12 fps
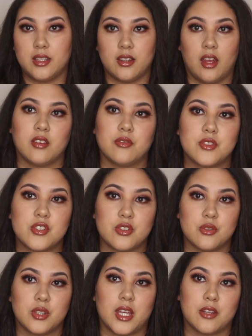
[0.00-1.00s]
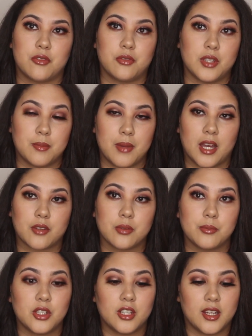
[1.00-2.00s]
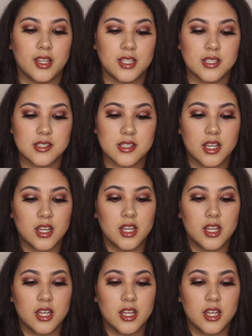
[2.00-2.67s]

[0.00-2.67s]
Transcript: love to get feedback from you guys.